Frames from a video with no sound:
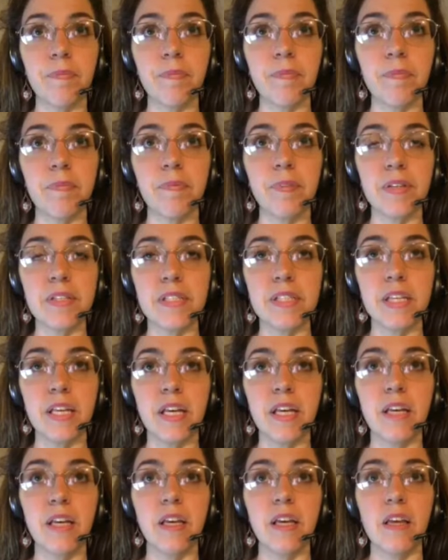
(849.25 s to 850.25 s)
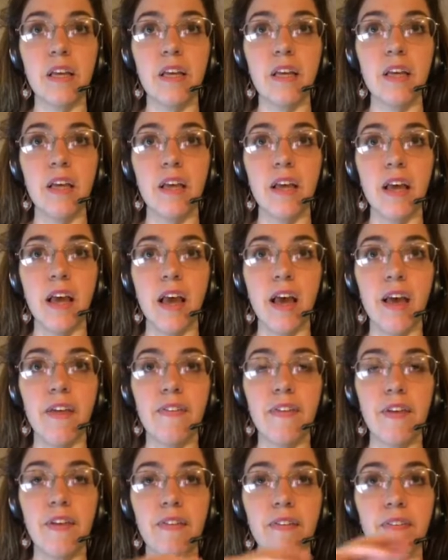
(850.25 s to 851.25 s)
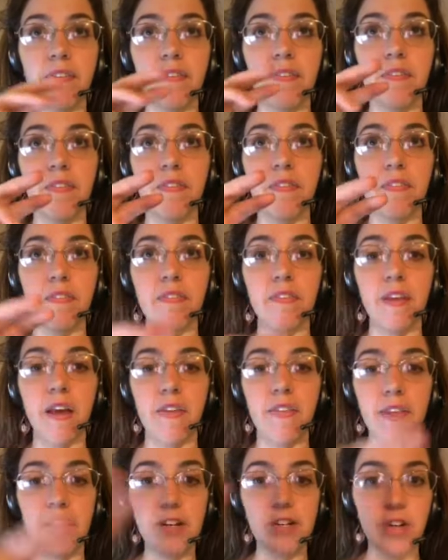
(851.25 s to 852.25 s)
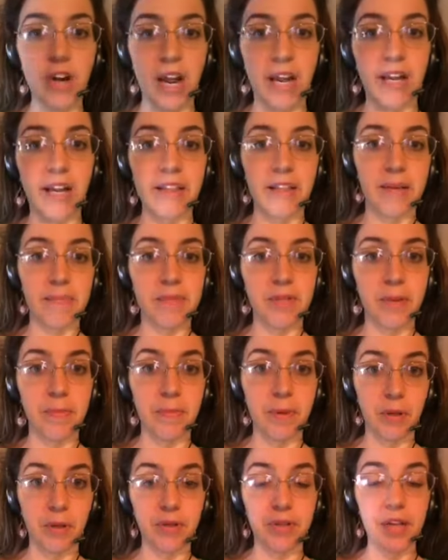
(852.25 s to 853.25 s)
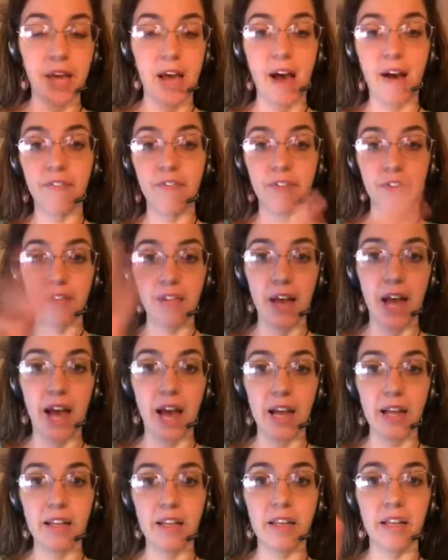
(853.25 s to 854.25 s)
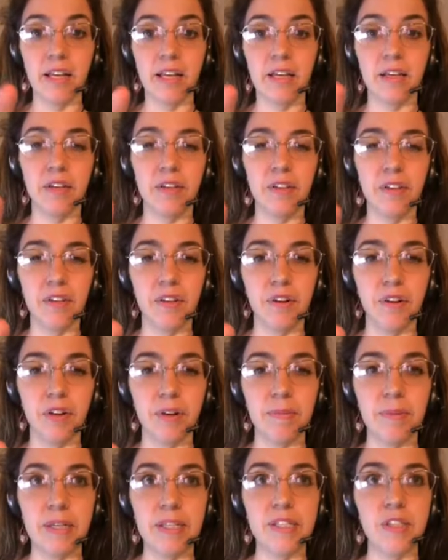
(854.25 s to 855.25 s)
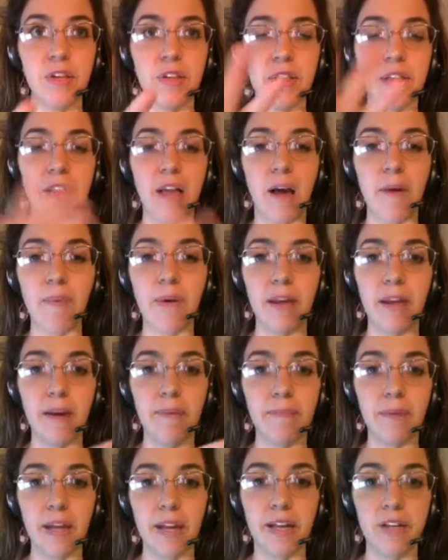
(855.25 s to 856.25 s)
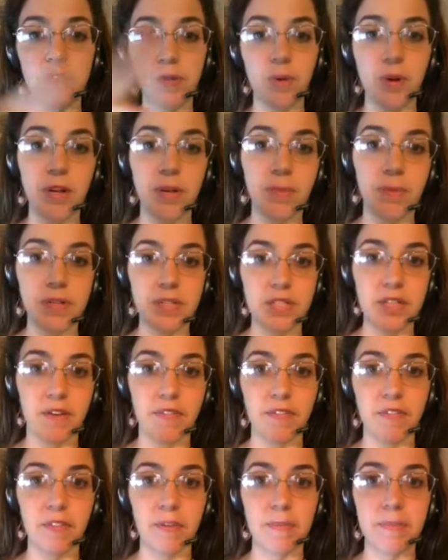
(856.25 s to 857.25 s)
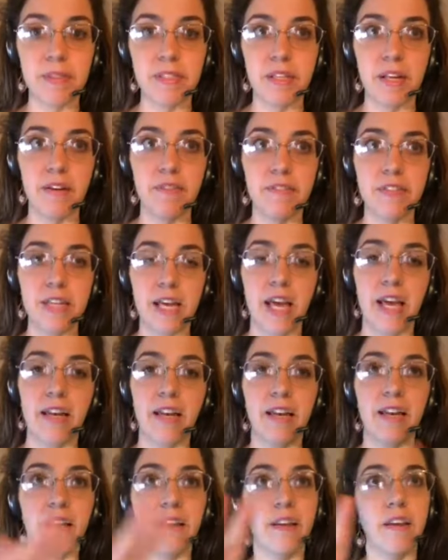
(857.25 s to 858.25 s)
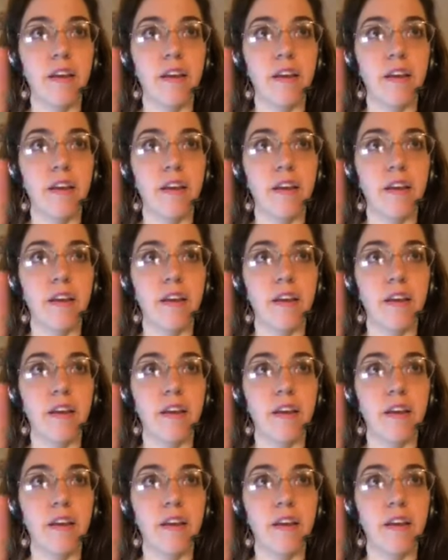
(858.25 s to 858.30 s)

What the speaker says: let's see, and then try and get them to build after that. Like, you know what I mean? So then that way I'm getting 20 points off of them instead of 10 and